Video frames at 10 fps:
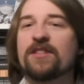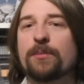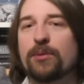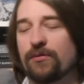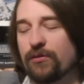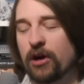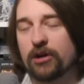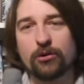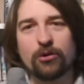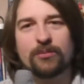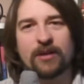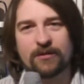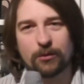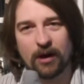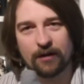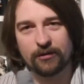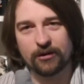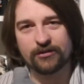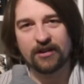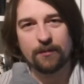the preferred group that the
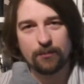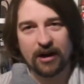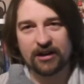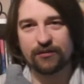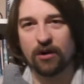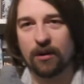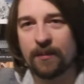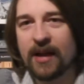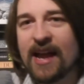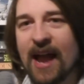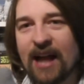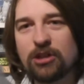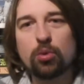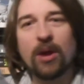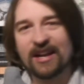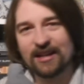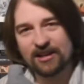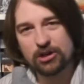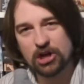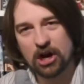Ravnos embrace from.
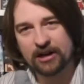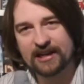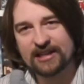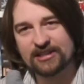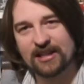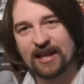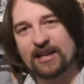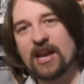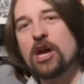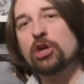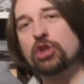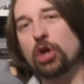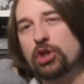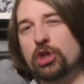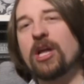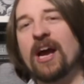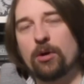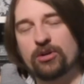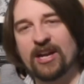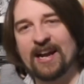Adrenaline junkies and, like, social
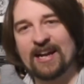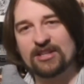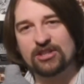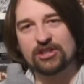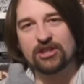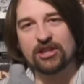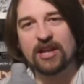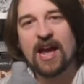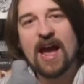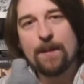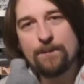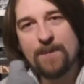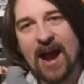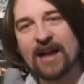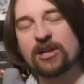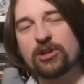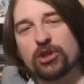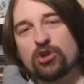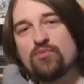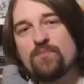outcasts that
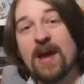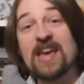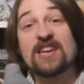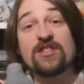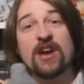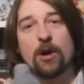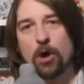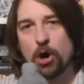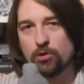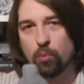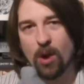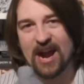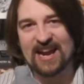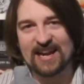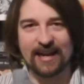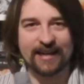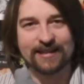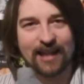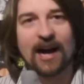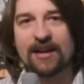manage to make their own way
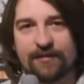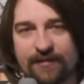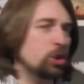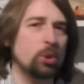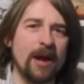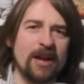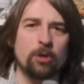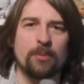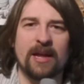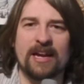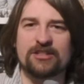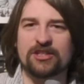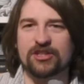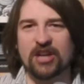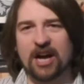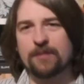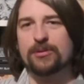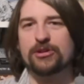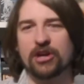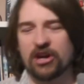in life. Trailblazers,
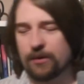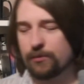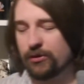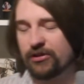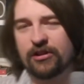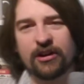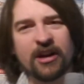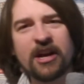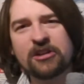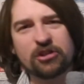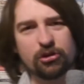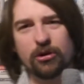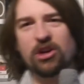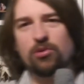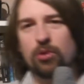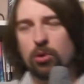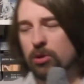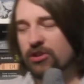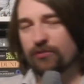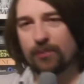unperturbed with the strict
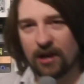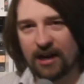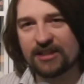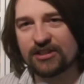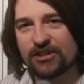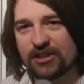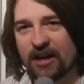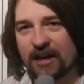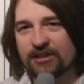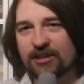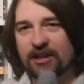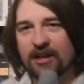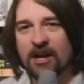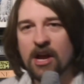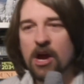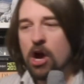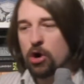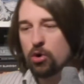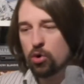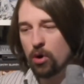rules of polite society,
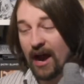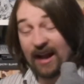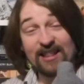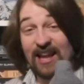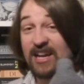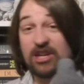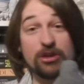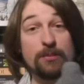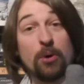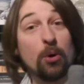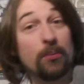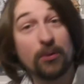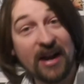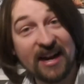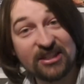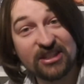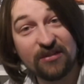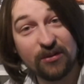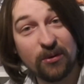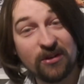who like to pull pranks
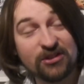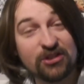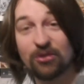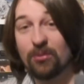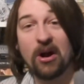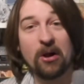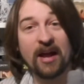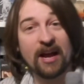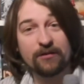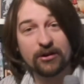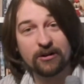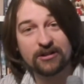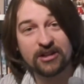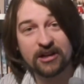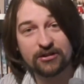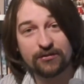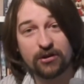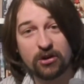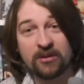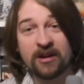every once in a while, have a good sense of
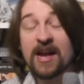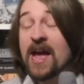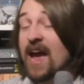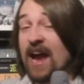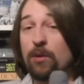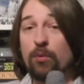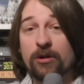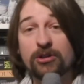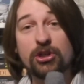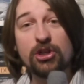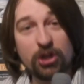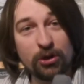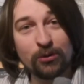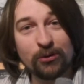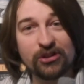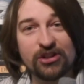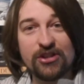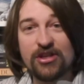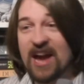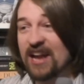humor, and want to use
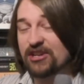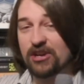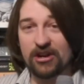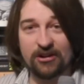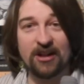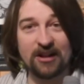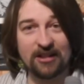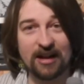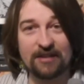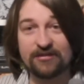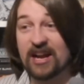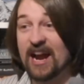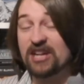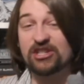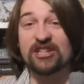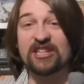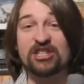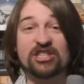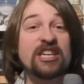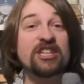their eternal unlife to actually
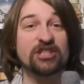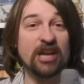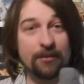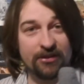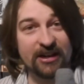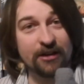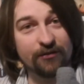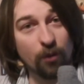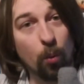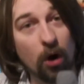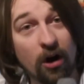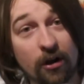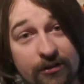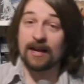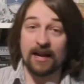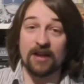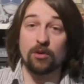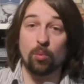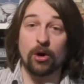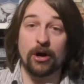see something of the world. In
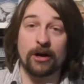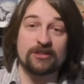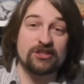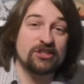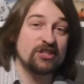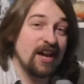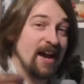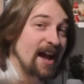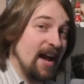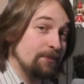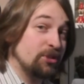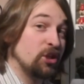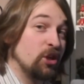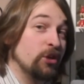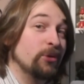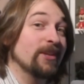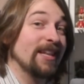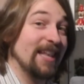other words, absolute